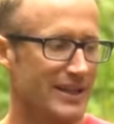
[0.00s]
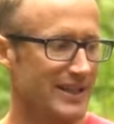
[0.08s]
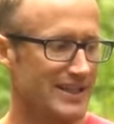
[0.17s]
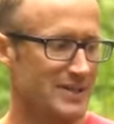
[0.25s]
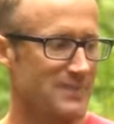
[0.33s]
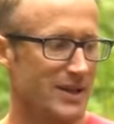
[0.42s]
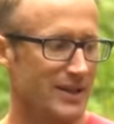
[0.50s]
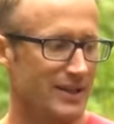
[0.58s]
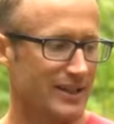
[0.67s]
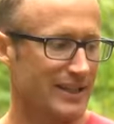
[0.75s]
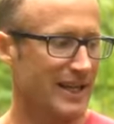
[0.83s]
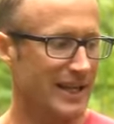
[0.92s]
it's
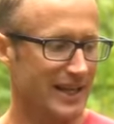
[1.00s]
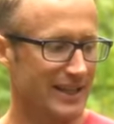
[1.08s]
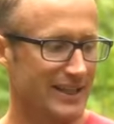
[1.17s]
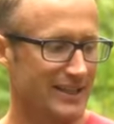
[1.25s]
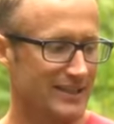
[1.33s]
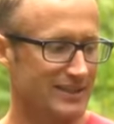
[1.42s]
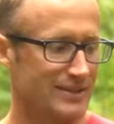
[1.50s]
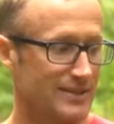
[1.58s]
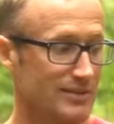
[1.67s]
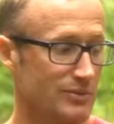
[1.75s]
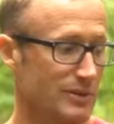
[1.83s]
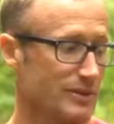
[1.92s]
mine,
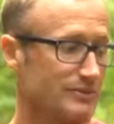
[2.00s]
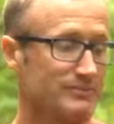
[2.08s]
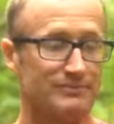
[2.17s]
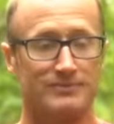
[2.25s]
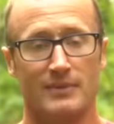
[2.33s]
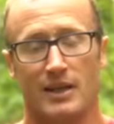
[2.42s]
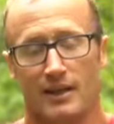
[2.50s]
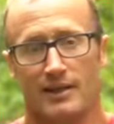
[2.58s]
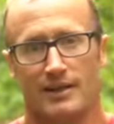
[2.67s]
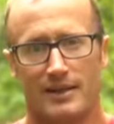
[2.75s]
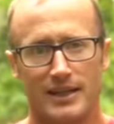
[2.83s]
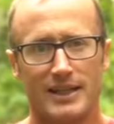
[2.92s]
and well,
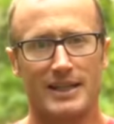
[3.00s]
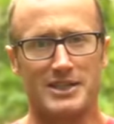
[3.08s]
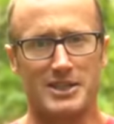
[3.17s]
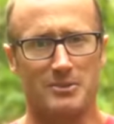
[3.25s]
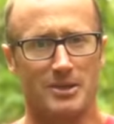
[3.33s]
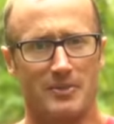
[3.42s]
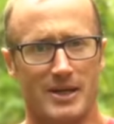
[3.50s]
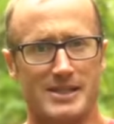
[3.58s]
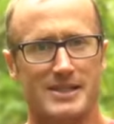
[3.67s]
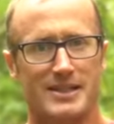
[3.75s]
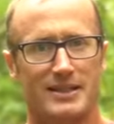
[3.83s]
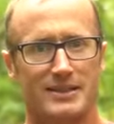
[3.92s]
gets to be my
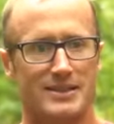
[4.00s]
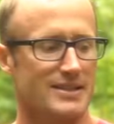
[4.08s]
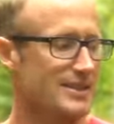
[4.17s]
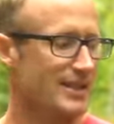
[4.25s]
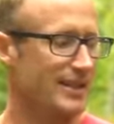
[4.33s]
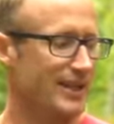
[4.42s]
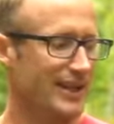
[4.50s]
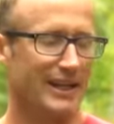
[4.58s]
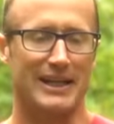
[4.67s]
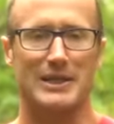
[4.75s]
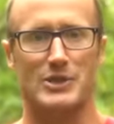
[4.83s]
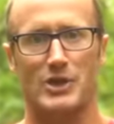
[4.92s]
son's, and
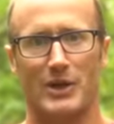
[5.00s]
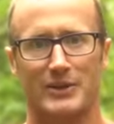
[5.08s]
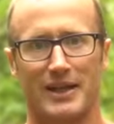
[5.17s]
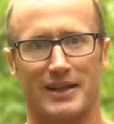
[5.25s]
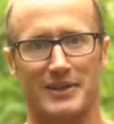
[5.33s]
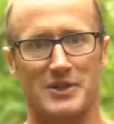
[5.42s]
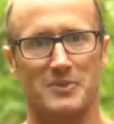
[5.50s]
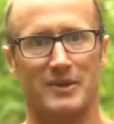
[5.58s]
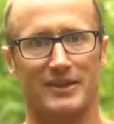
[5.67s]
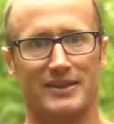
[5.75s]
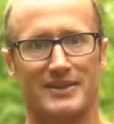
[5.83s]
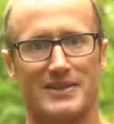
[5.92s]
I get to share in that
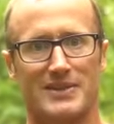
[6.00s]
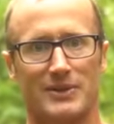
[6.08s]
experience,